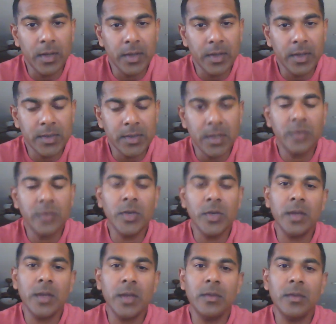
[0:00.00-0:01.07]
like I said, I
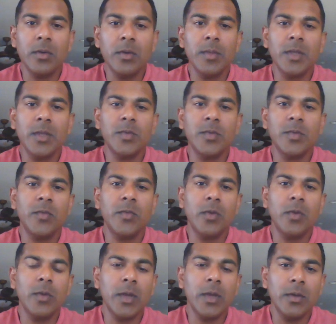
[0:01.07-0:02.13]
drank it 30 minutes
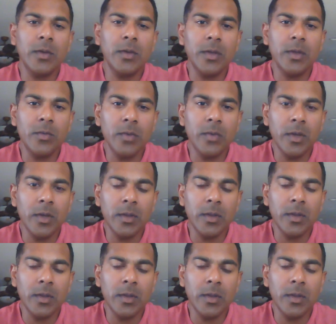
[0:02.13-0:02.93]
before I went out on